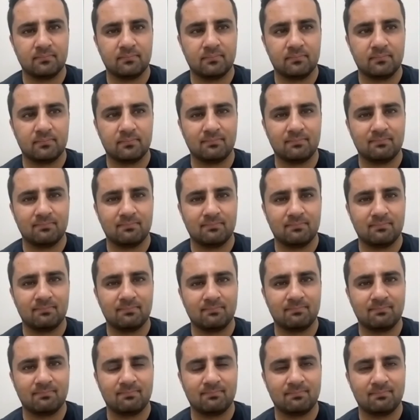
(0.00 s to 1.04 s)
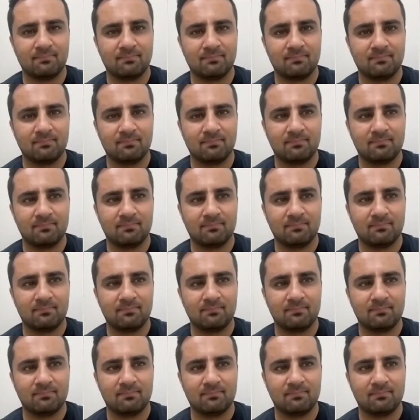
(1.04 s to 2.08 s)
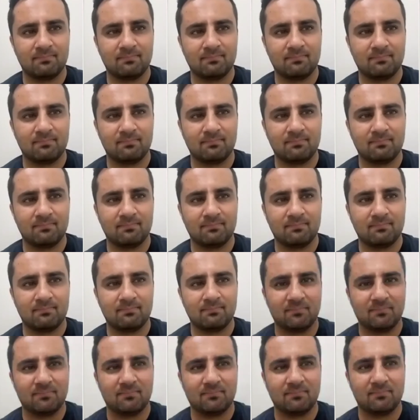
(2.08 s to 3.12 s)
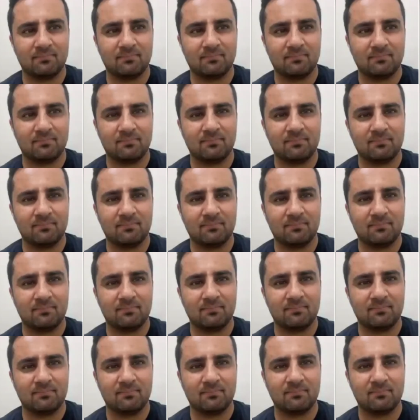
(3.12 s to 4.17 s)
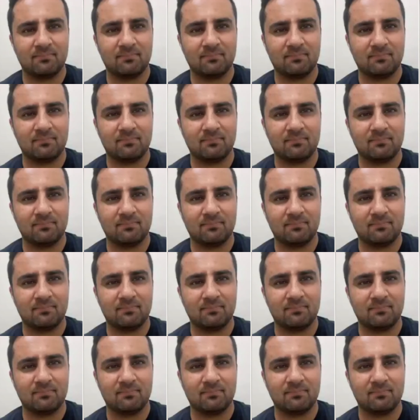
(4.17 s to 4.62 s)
This person isn't speaking.